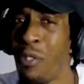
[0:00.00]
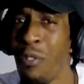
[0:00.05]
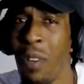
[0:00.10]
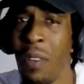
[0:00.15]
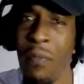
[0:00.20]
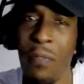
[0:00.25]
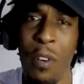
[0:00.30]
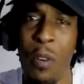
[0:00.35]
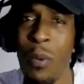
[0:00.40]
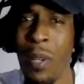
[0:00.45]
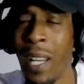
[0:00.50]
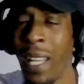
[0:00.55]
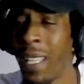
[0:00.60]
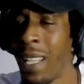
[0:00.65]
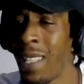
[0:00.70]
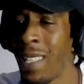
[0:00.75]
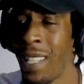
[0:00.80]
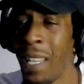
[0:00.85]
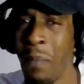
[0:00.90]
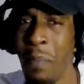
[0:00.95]
It's straightforward,
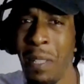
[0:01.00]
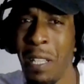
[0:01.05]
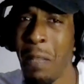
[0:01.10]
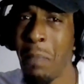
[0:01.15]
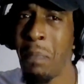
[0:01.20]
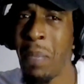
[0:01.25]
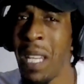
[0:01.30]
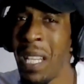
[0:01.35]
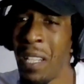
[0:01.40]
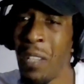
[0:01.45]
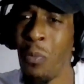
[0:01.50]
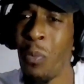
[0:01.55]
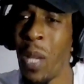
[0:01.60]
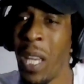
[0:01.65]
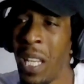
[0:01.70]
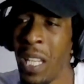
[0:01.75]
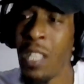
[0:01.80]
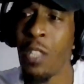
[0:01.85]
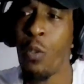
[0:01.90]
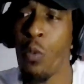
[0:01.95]
like they say, but the beat and the
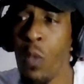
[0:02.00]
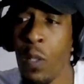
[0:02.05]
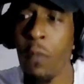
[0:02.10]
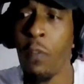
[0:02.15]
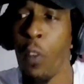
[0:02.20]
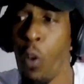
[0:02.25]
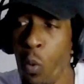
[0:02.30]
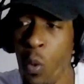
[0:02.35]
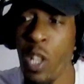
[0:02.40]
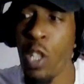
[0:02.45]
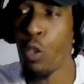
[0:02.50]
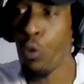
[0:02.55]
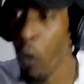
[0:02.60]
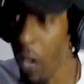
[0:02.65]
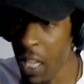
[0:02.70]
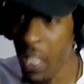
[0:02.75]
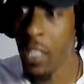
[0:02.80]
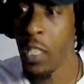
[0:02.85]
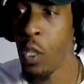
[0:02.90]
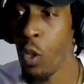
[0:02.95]
way these dudes flowing is
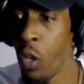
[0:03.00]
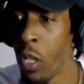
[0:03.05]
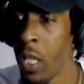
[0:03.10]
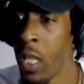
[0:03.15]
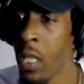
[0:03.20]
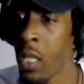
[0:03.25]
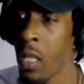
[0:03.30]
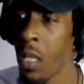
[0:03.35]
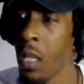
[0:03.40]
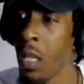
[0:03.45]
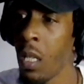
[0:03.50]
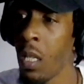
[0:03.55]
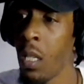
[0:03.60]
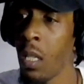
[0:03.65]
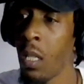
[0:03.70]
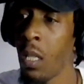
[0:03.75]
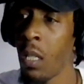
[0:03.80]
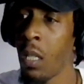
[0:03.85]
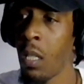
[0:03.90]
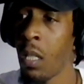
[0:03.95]
crazy on this.
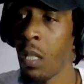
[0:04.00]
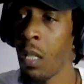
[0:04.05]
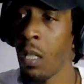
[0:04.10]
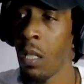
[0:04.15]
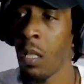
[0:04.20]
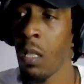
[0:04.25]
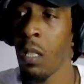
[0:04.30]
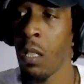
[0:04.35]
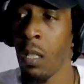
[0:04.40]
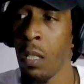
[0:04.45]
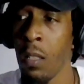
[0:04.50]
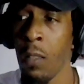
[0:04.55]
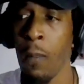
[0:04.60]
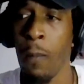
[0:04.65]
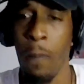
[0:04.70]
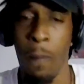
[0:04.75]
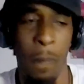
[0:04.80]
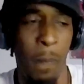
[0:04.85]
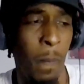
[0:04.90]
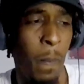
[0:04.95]
Now how the fuck they
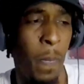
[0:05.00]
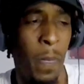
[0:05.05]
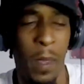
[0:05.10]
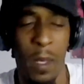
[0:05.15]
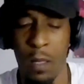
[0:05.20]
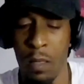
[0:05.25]
gon' beat us?